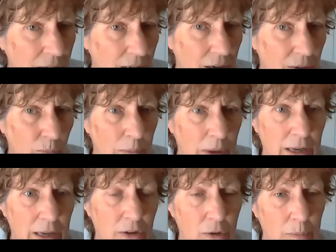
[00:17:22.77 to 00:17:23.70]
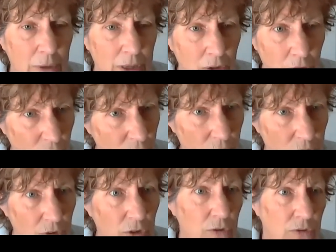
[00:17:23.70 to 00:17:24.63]
may not be used to
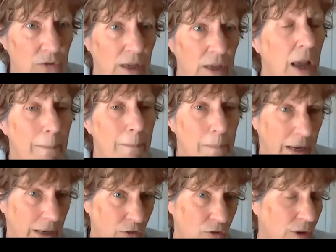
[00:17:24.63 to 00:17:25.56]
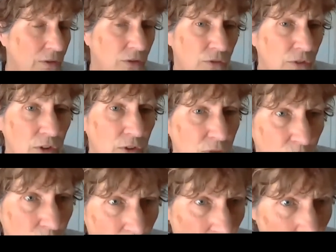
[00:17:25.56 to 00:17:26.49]
using bank transfers or
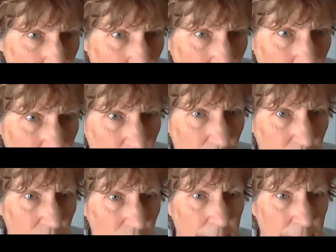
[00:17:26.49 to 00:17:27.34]
card payments.